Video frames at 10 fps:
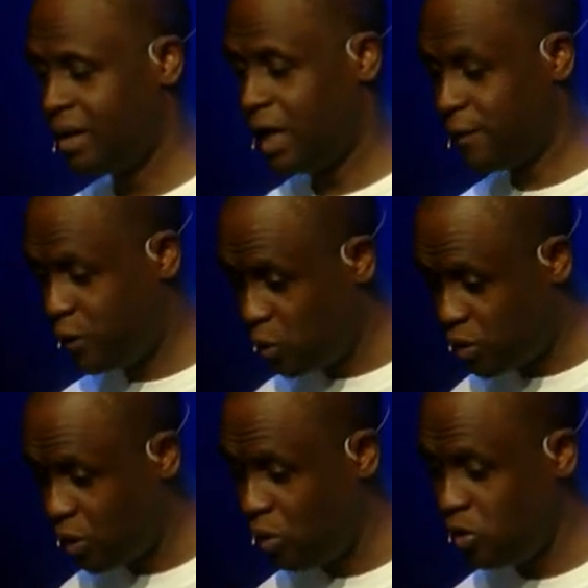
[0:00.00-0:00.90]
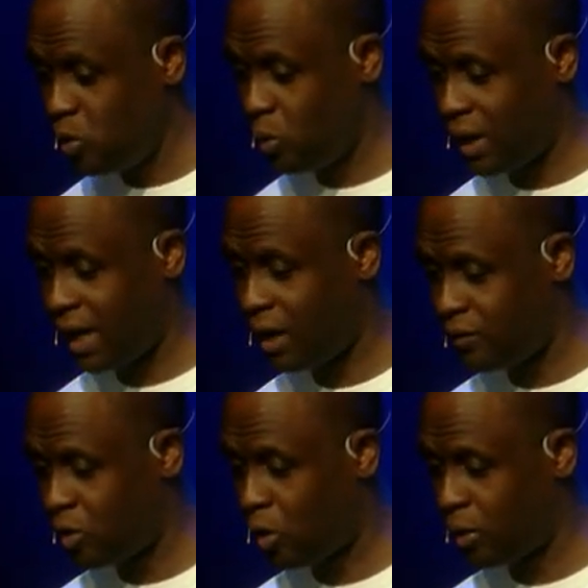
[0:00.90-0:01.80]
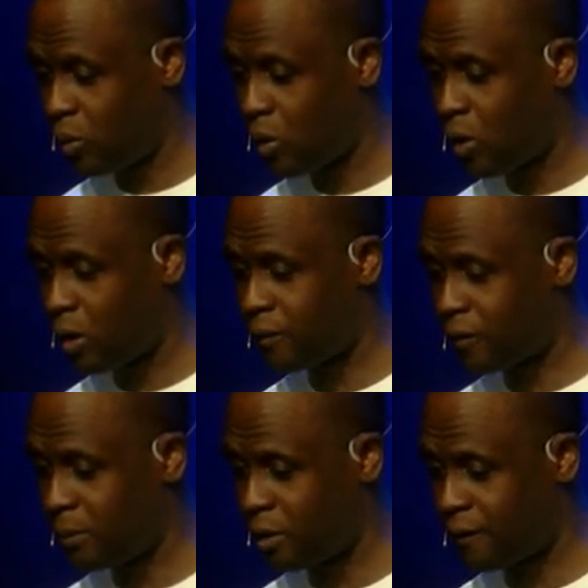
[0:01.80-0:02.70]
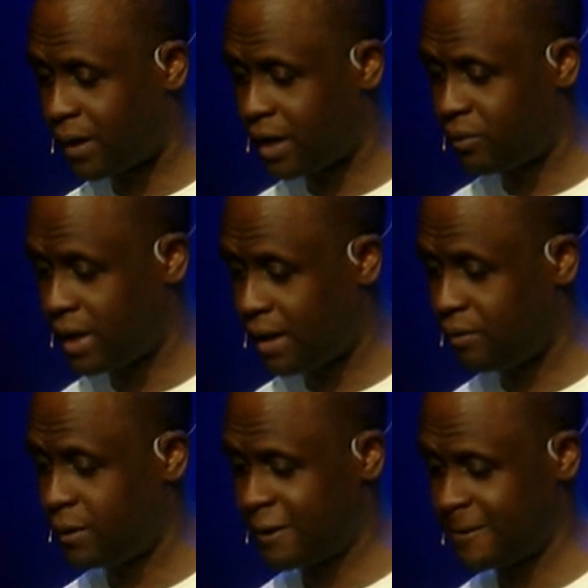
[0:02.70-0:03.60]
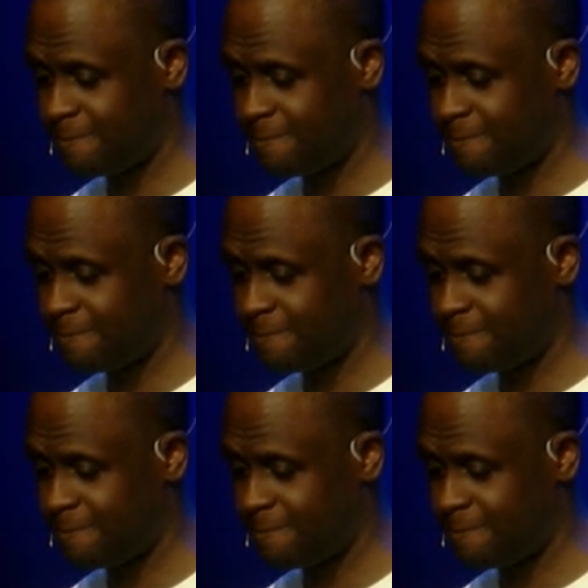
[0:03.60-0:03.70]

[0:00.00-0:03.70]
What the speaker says: If you do, you will have no reward from your Father in heaven.